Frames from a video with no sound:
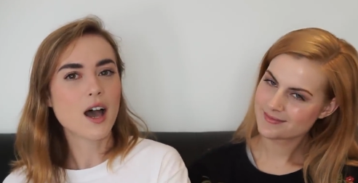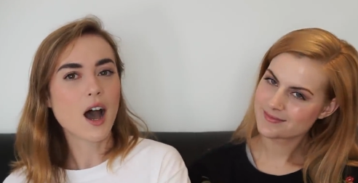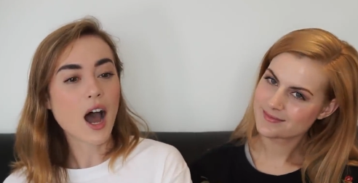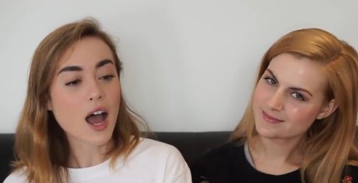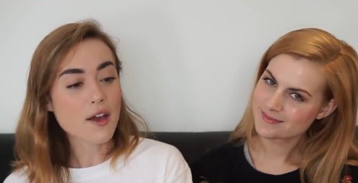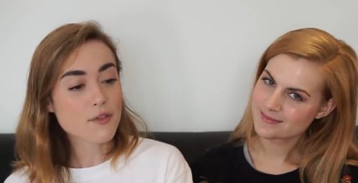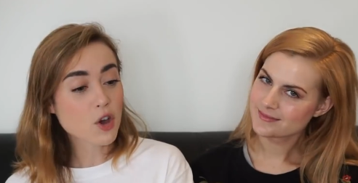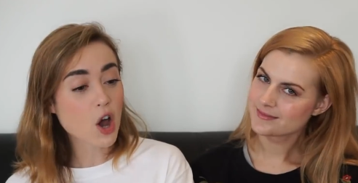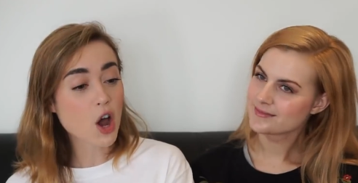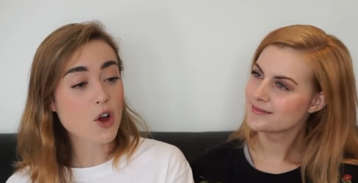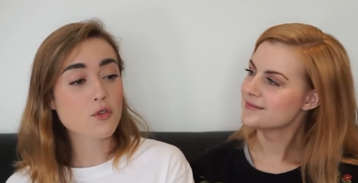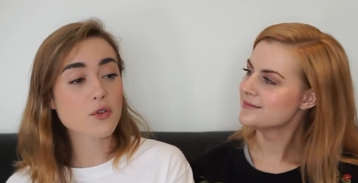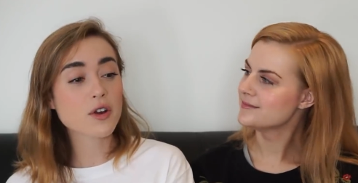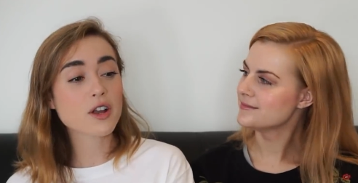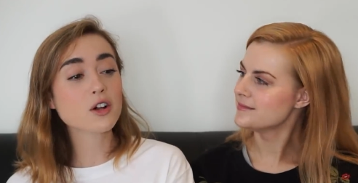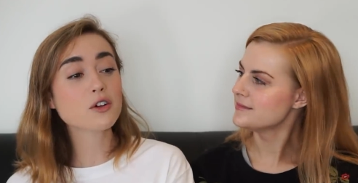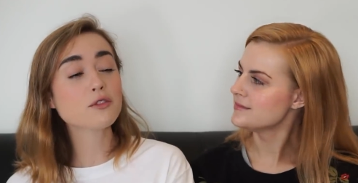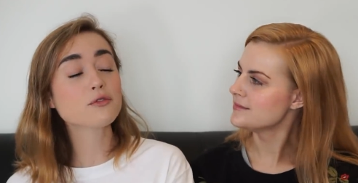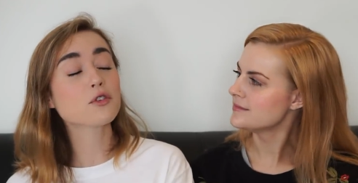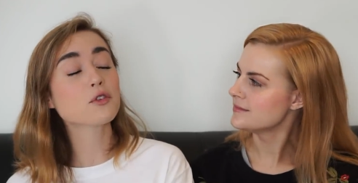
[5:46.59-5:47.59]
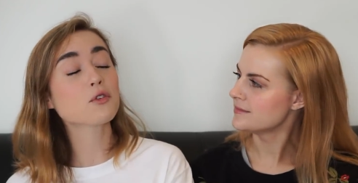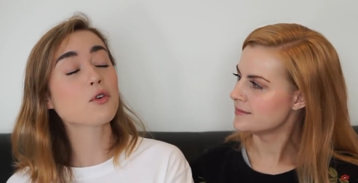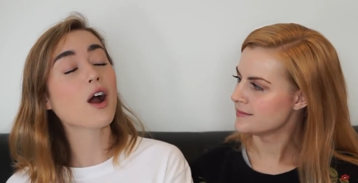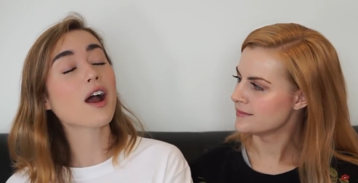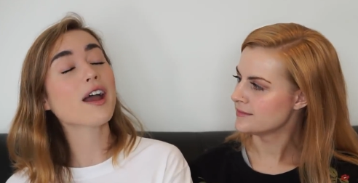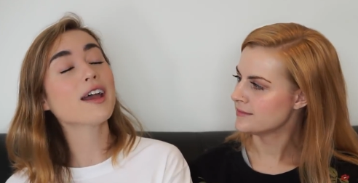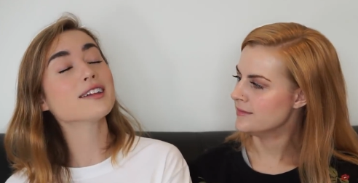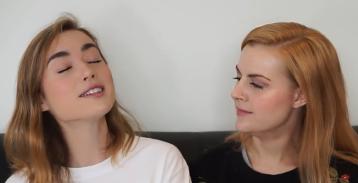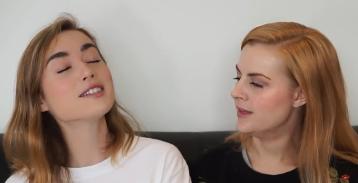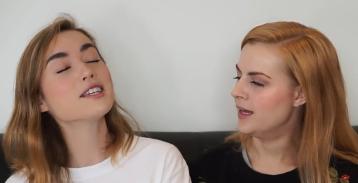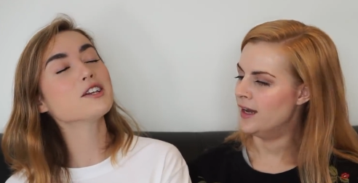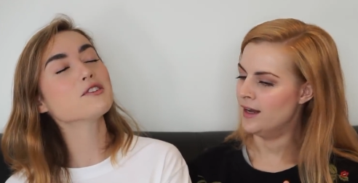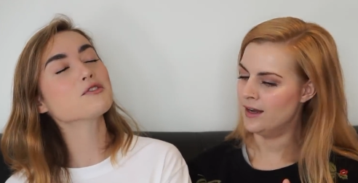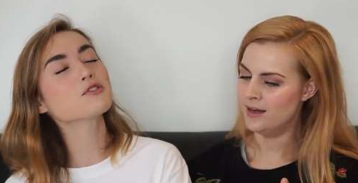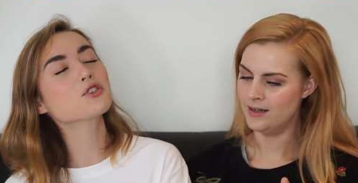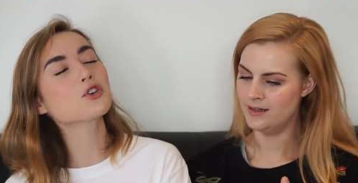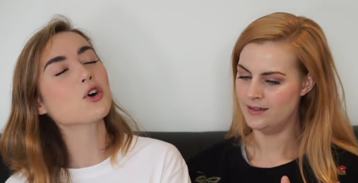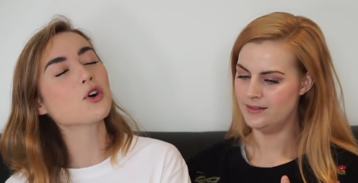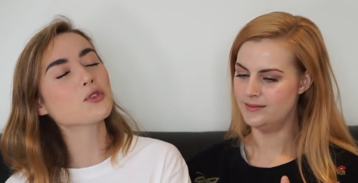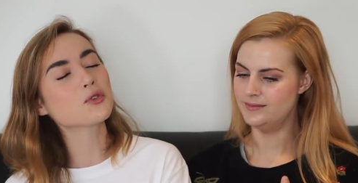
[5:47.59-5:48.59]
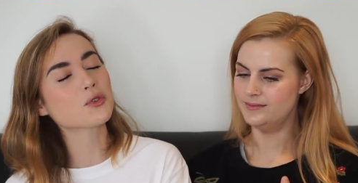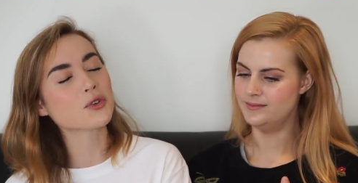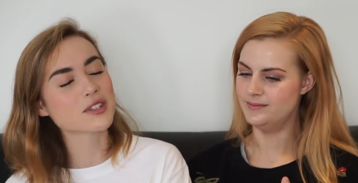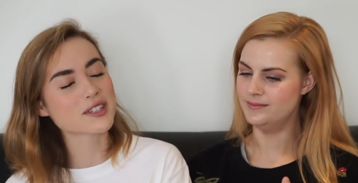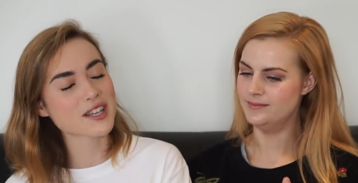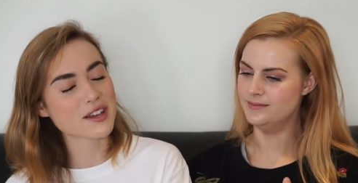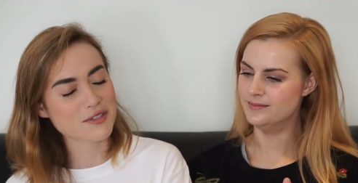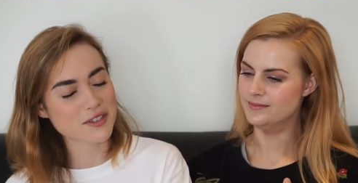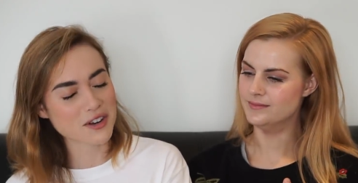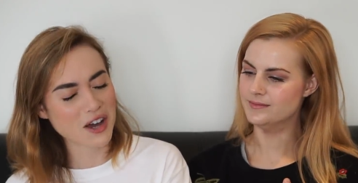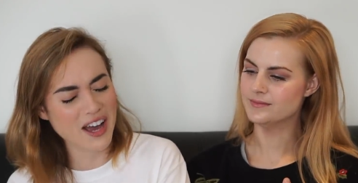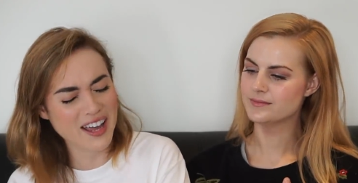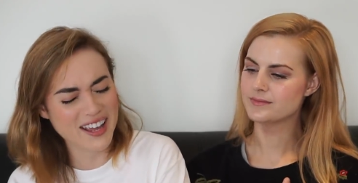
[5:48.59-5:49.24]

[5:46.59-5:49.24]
Speaker 1: I've got a real variety of genres, haven't I?